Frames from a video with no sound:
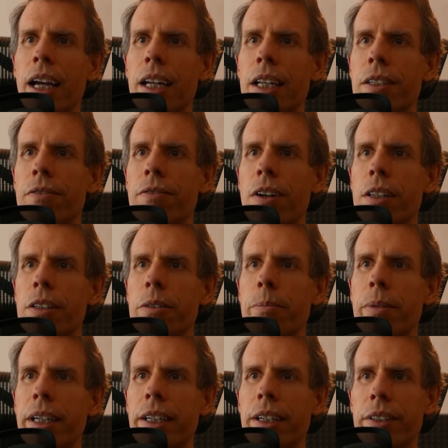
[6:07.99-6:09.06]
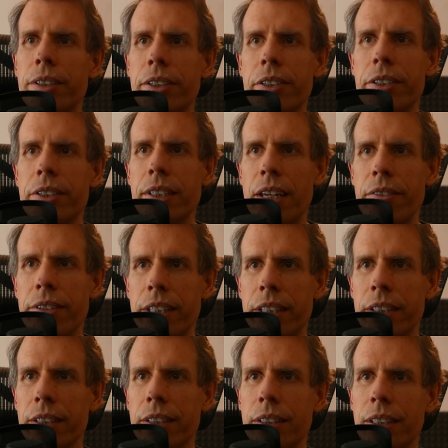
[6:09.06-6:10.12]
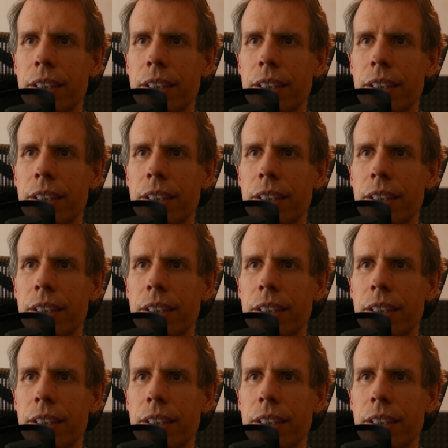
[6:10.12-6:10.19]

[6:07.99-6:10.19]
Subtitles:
and it's followed by another 7.